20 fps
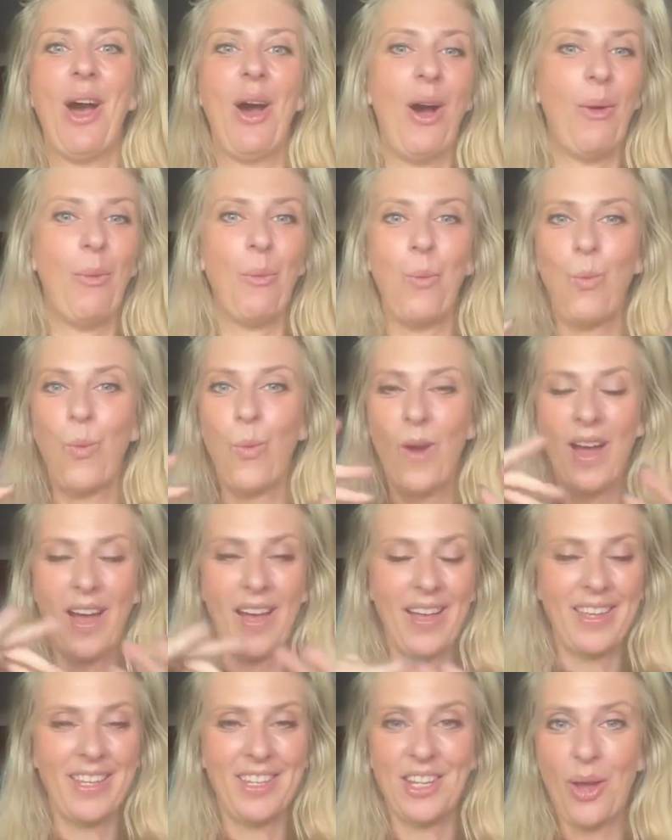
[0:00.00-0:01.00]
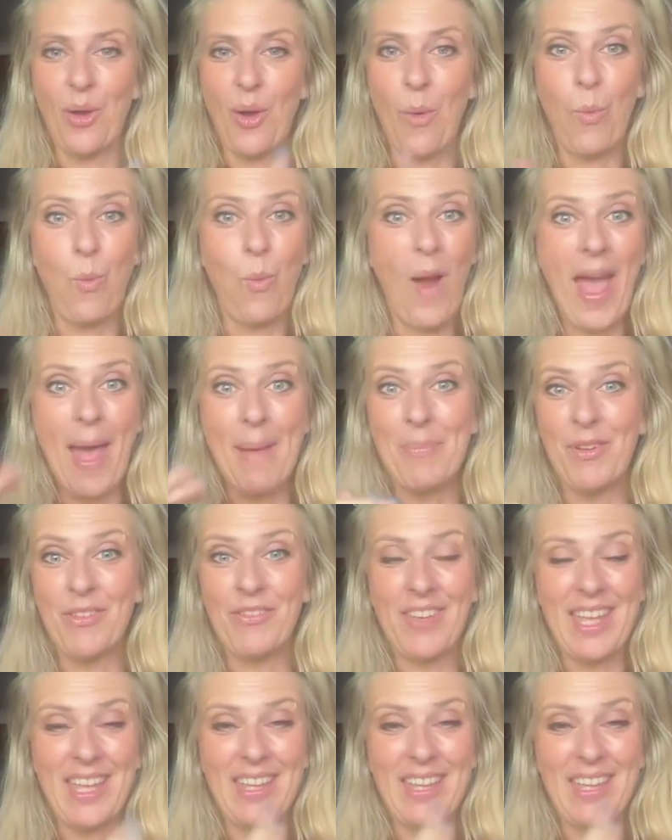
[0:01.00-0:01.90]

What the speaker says: a web of